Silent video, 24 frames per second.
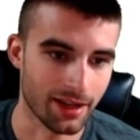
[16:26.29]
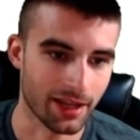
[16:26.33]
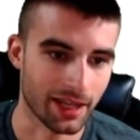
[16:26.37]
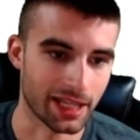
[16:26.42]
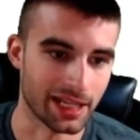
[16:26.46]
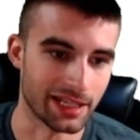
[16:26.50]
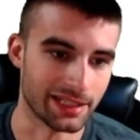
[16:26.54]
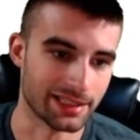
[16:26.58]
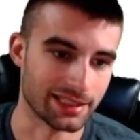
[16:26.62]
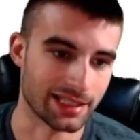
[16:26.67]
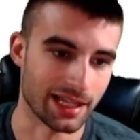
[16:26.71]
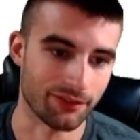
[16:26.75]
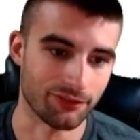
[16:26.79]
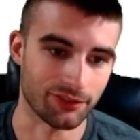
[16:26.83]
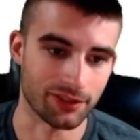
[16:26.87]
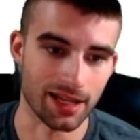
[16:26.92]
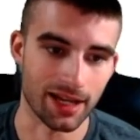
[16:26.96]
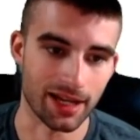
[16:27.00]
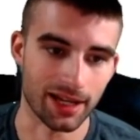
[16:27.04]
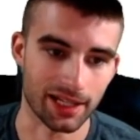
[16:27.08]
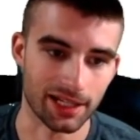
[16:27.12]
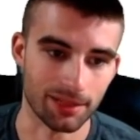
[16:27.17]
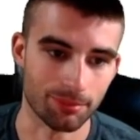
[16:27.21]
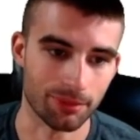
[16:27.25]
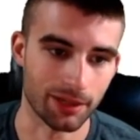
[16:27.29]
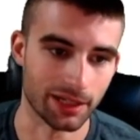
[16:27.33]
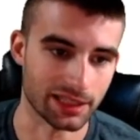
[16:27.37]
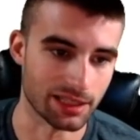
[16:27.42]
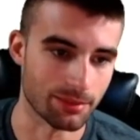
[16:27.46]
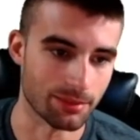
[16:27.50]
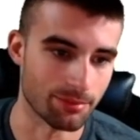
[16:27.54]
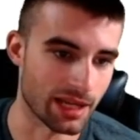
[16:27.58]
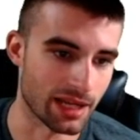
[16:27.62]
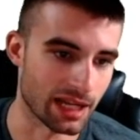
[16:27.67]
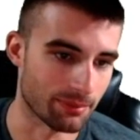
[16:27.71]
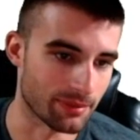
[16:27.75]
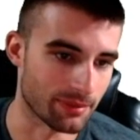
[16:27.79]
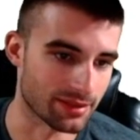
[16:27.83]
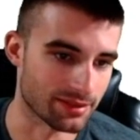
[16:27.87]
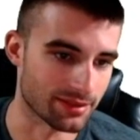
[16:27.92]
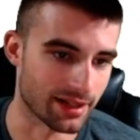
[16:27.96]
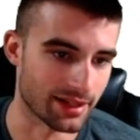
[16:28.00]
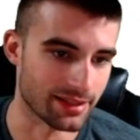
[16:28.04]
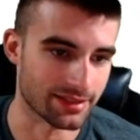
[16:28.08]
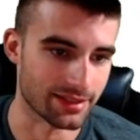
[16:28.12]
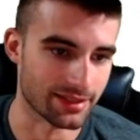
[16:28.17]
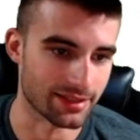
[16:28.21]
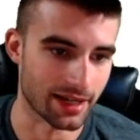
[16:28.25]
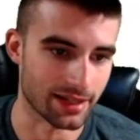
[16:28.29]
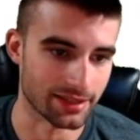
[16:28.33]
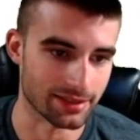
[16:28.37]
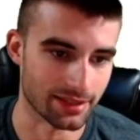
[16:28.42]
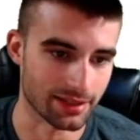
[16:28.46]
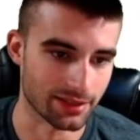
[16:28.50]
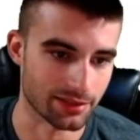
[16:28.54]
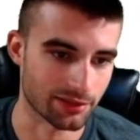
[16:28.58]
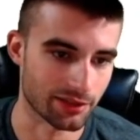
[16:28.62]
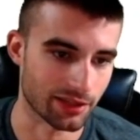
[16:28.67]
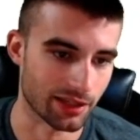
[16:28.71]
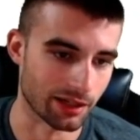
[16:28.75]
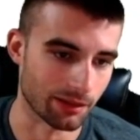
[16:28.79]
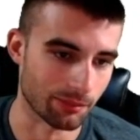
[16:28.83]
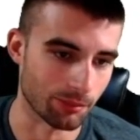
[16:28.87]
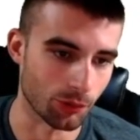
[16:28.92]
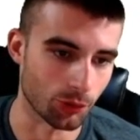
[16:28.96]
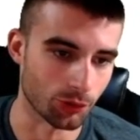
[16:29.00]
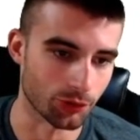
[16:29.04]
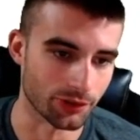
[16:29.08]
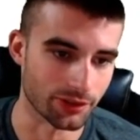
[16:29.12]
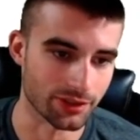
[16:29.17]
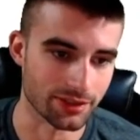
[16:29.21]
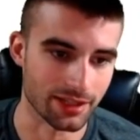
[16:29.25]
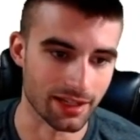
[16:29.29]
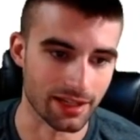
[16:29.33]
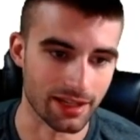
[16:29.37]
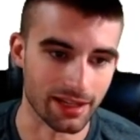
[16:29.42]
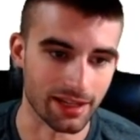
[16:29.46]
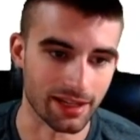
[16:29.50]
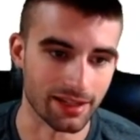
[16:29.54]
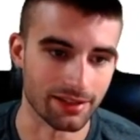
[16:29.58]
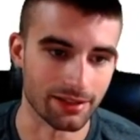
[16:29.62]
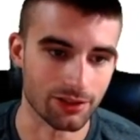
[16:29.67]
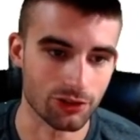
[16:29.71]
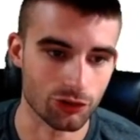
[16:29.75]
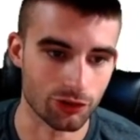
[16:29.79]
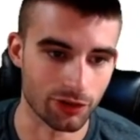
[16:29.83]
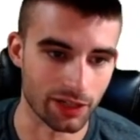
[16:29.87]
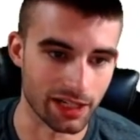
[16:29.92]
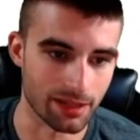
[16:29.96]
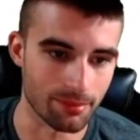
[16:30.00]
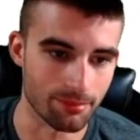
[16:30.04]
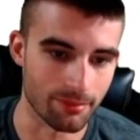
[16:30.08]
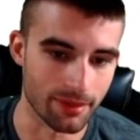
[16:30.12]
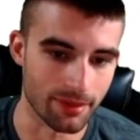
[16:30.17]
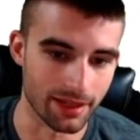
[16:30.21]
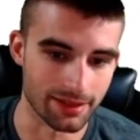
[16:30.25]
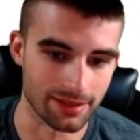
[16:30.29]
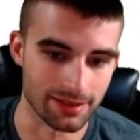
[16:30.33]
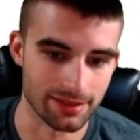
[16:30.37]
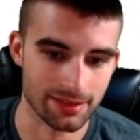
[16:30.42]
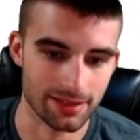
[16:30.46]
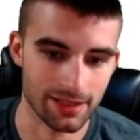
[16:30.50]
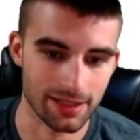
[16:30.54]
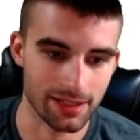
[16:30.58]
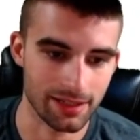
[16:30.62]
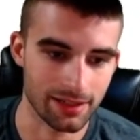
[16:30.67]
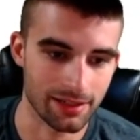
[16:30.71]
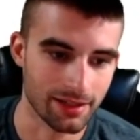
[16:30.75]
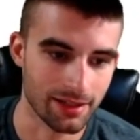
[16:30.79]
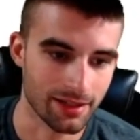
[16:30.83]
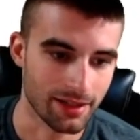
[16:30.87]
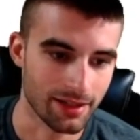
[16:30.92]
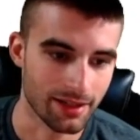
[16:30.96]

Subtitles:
And it's definitely not going to break the bank besides guys like Cedric Mullins and Trey Mancini.